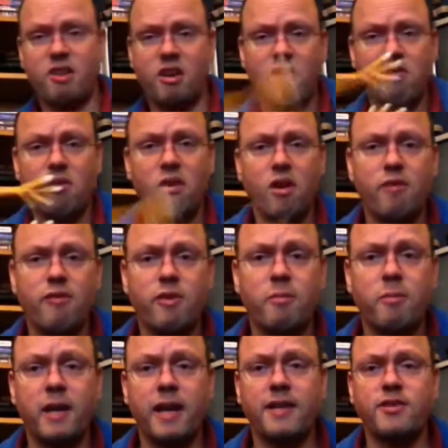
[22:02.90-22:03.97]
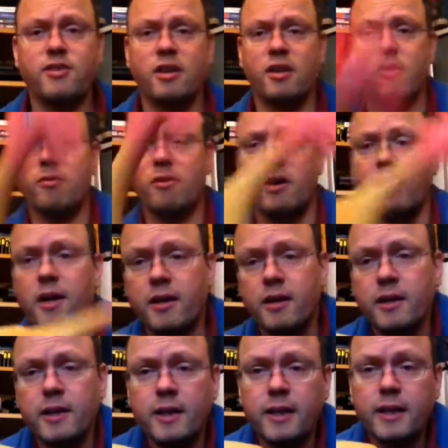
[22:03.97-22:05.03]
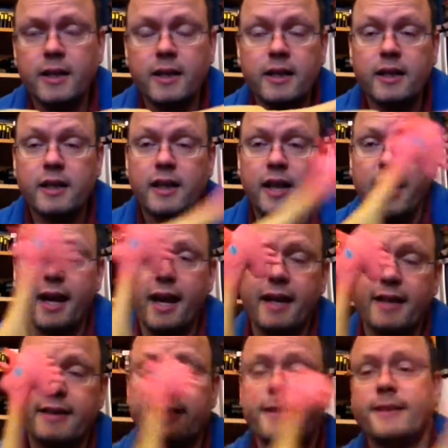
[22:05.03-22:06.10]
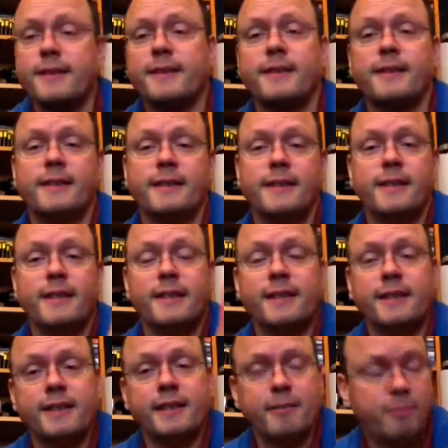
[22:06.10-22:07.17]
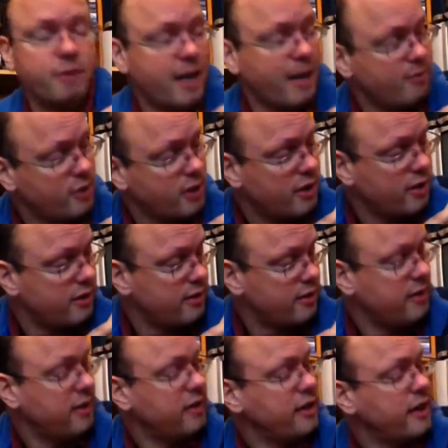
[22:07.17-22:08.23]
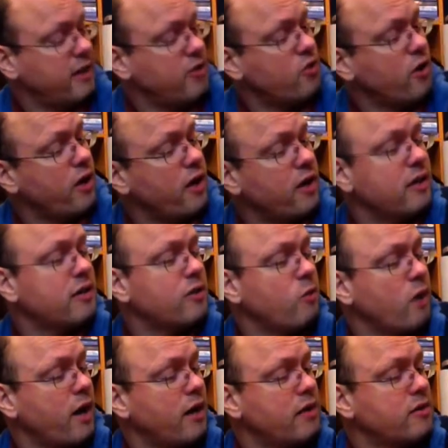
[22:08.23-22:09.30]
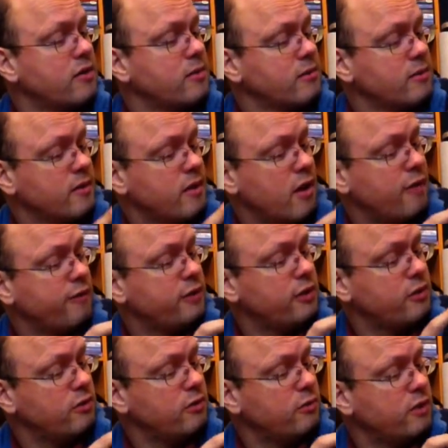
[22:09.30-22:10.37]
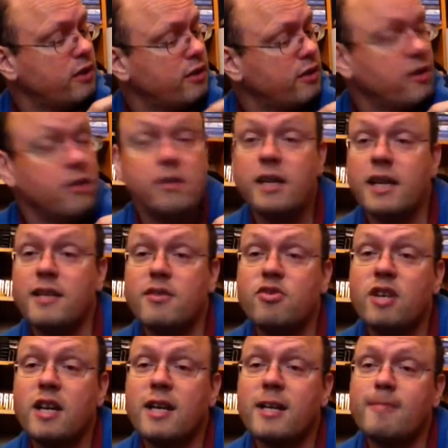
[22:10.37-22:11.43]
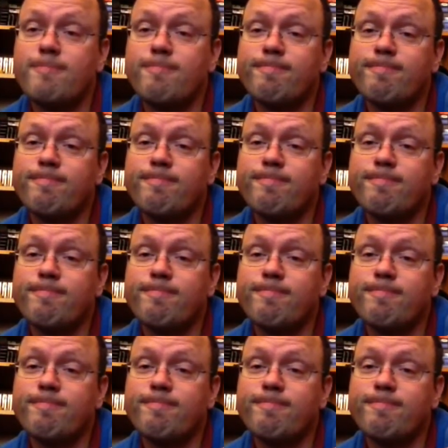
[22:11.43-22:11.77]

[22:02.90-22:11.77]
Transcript: you know, all over the place. So yeah, perhaps I'll enjoy a quiet afternoon with dead chicken.